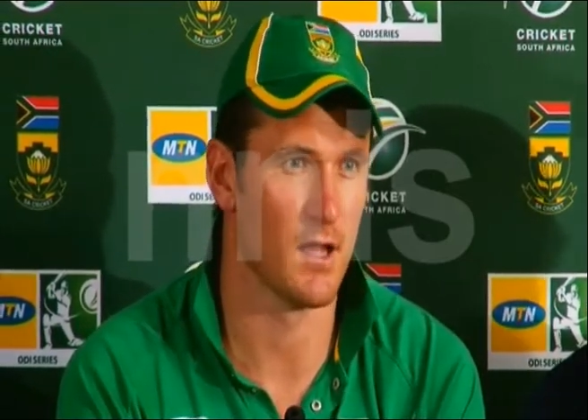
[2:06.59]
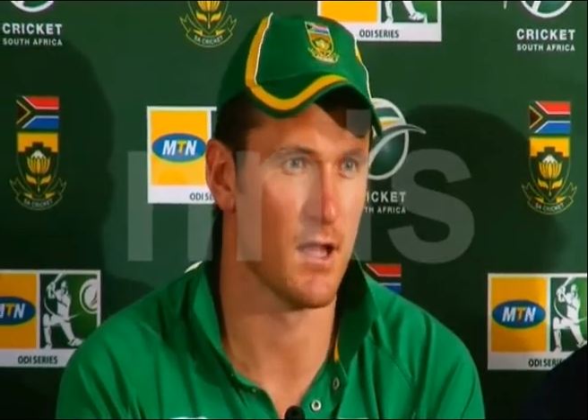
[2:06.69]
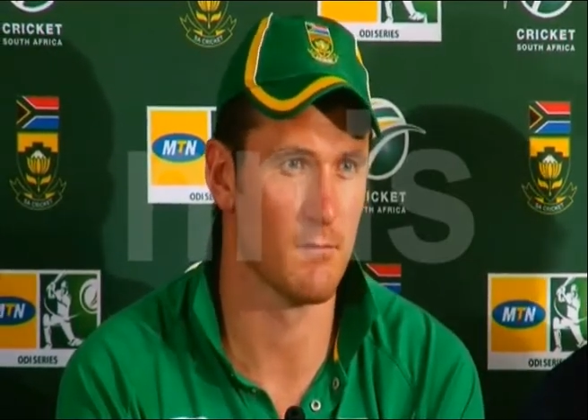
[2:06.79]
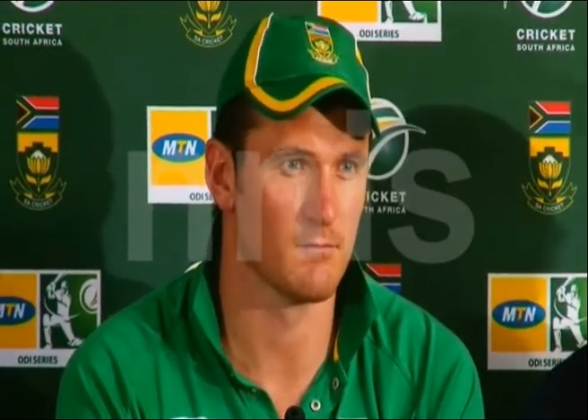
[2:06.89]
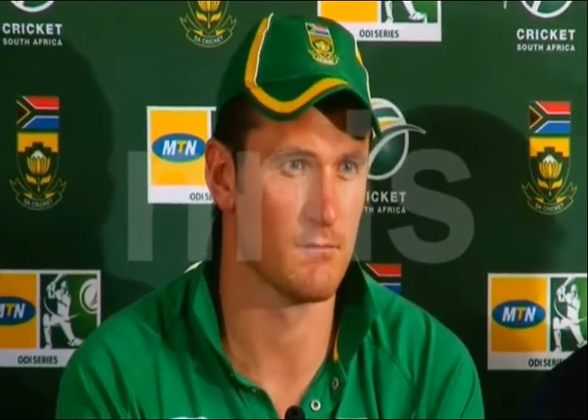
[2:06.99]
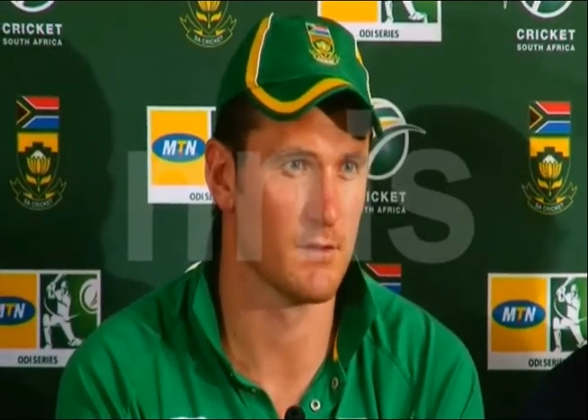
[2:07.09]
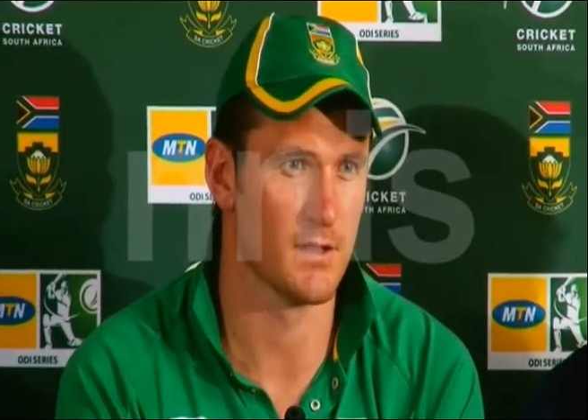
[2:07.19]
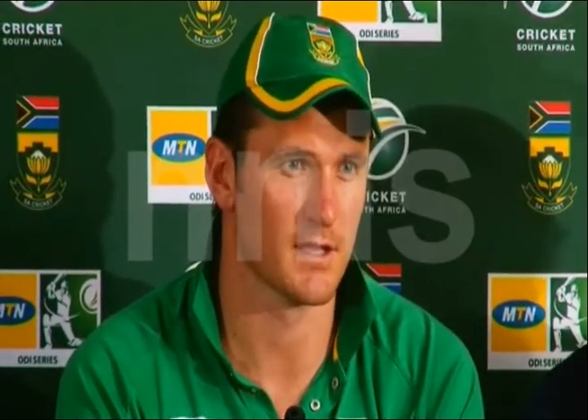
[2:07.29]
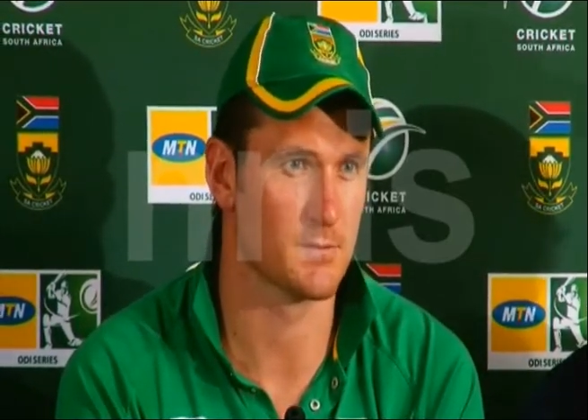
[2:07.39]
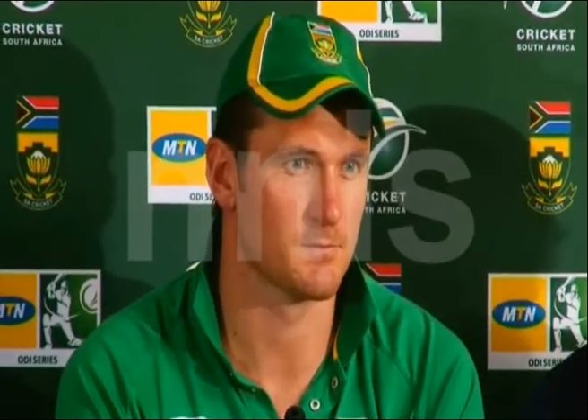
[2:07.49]
Um,
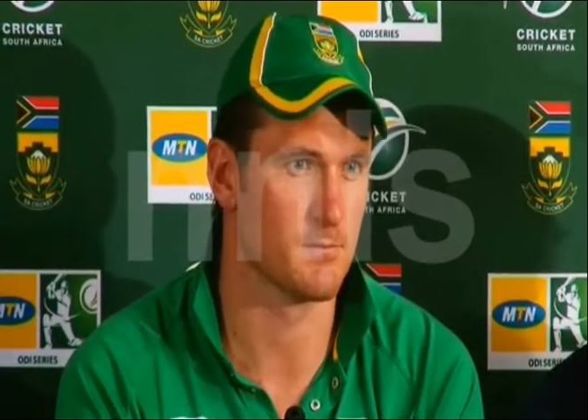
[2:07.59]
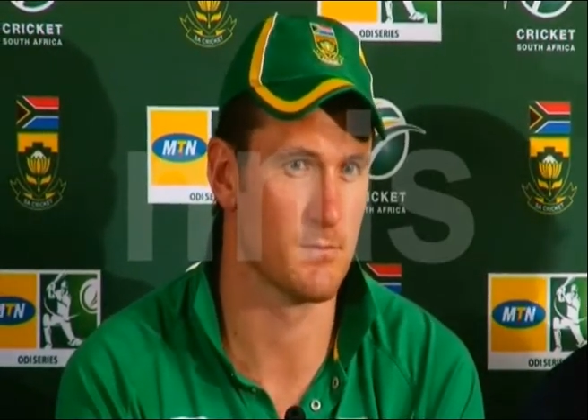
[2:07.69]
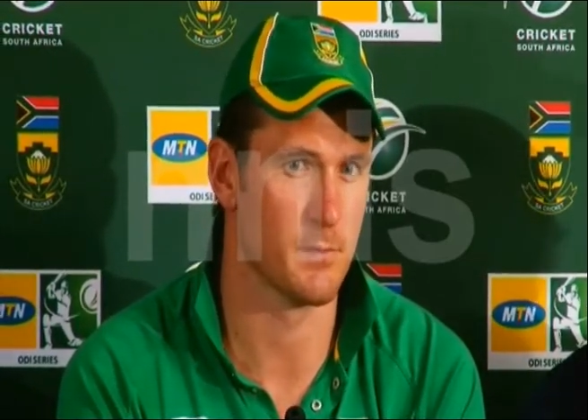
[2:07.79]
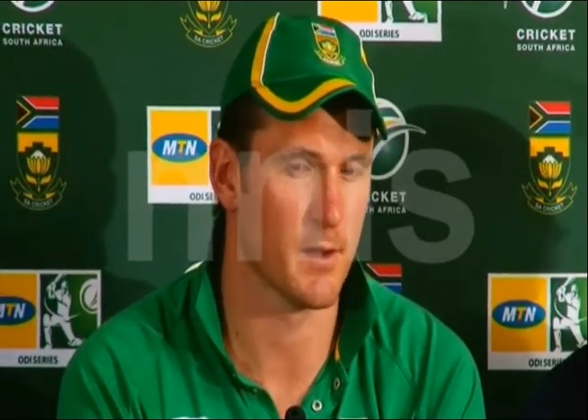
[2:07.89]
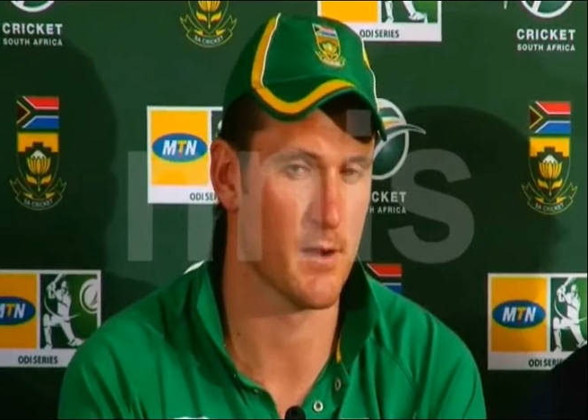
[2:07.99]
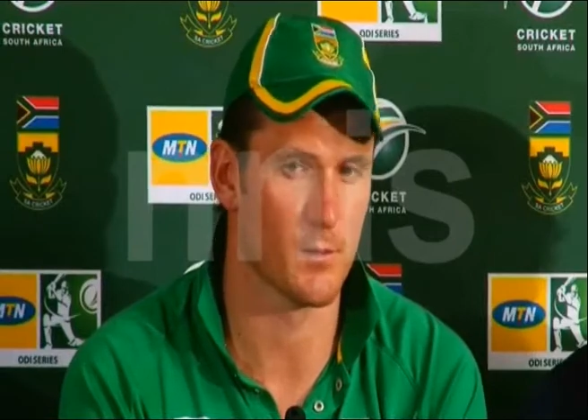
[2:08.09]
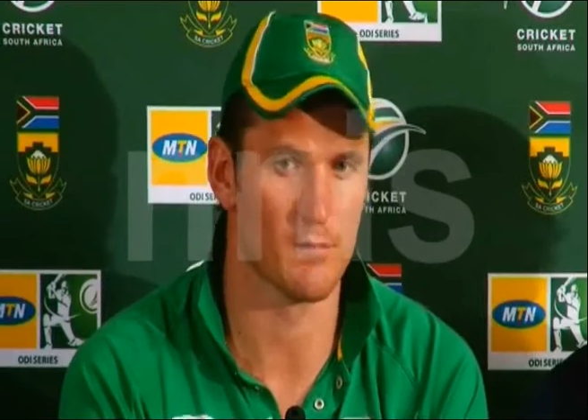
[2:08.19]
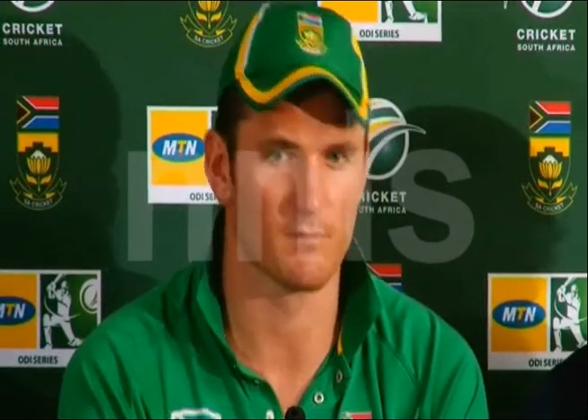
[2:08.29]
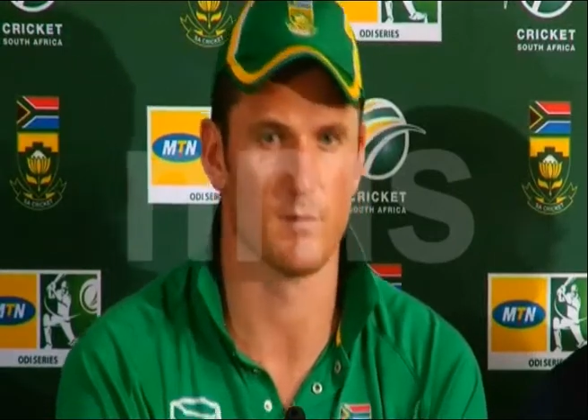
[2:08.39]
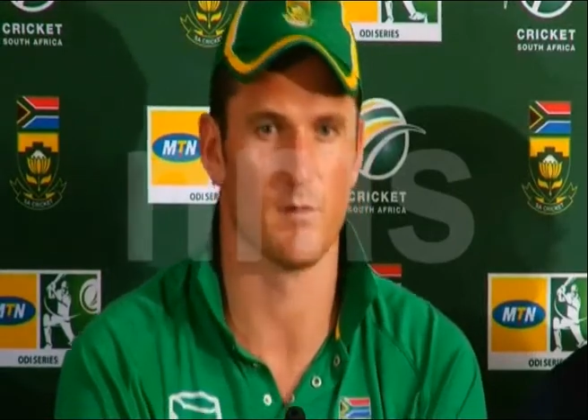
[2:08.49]
the next period, we've,